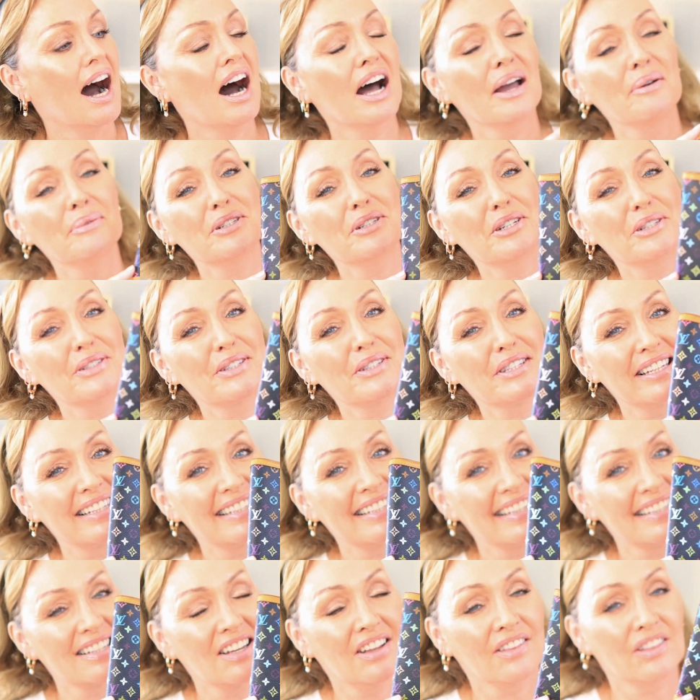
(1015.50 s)
I would use
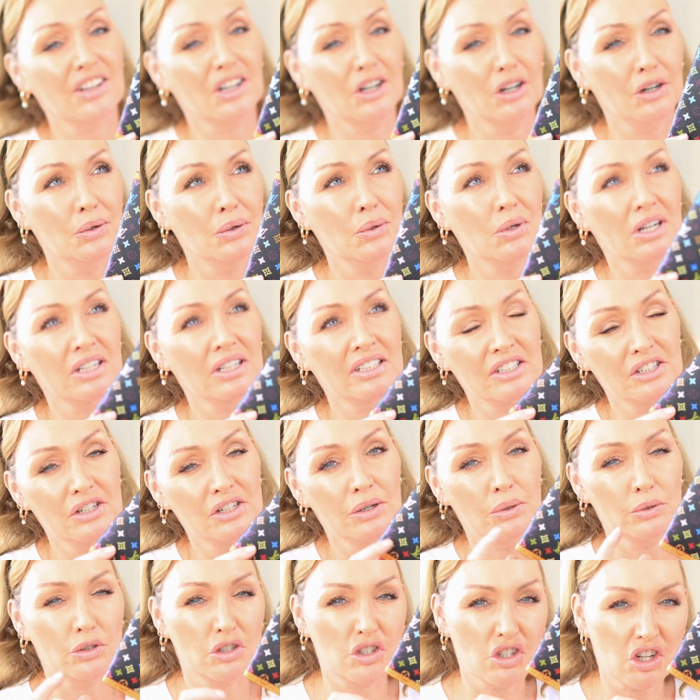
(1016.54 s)
this as on the go kind of
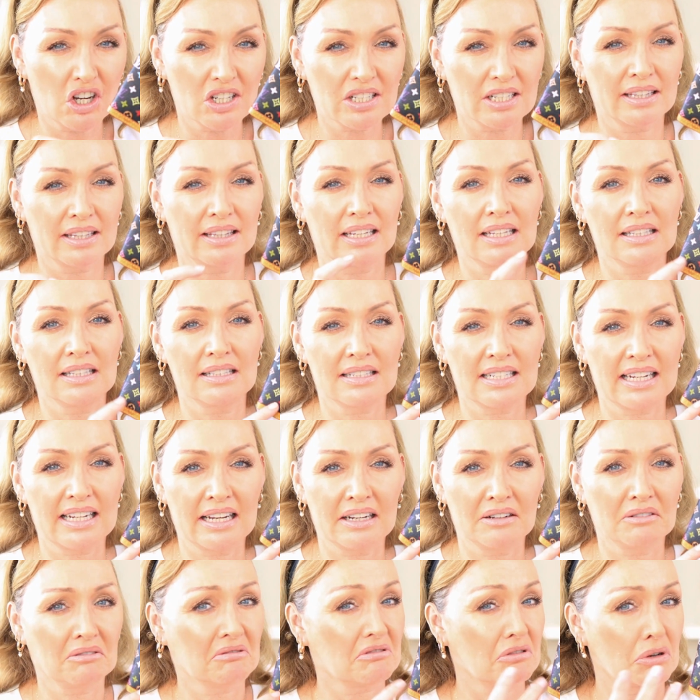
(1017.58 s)
notes, jotting things
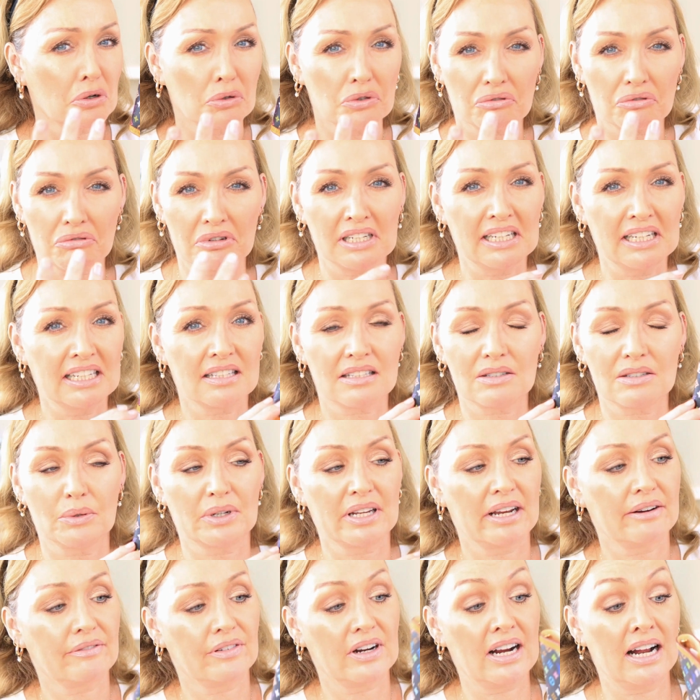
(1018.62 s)
down, grocery list,
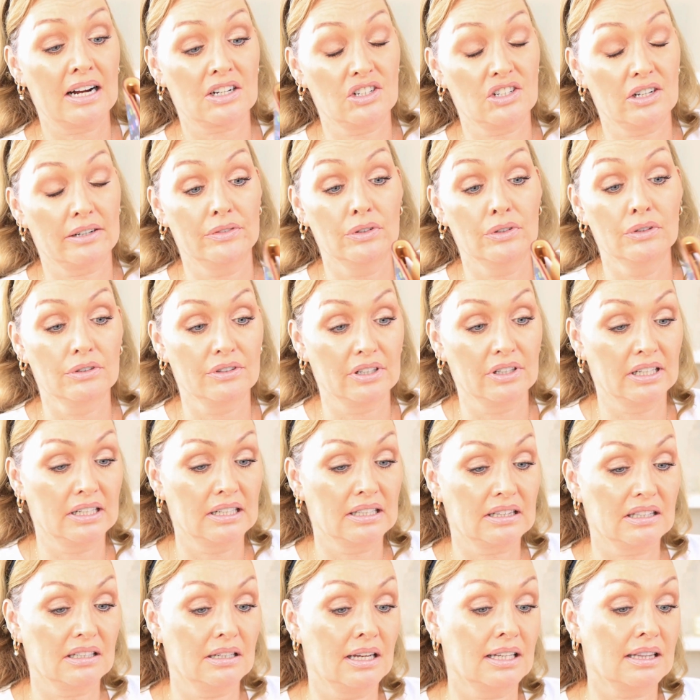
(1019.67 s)
whatever. Actually, I have nothing
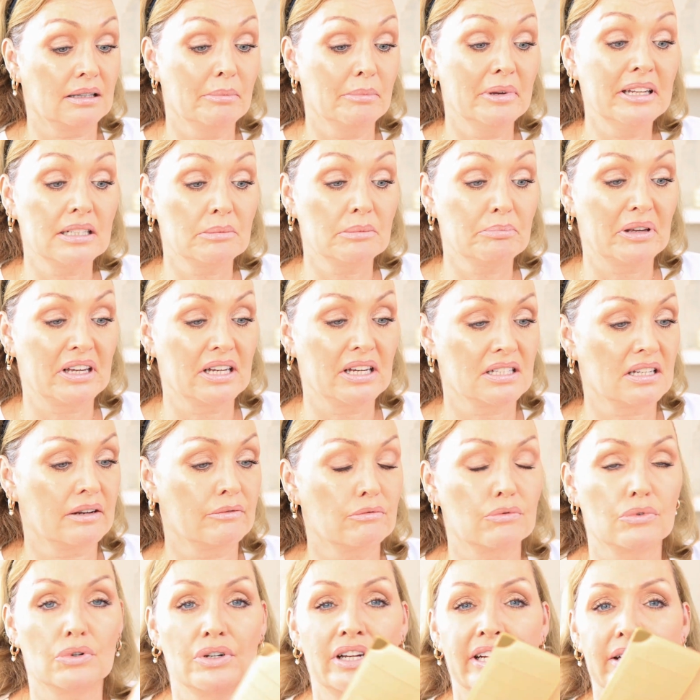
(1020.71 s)
in it at the minute because
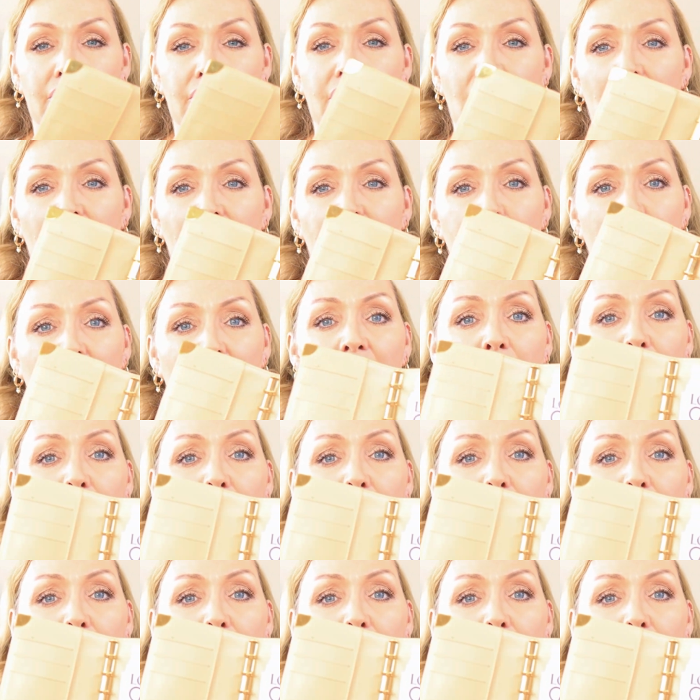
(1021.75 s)
I've run out of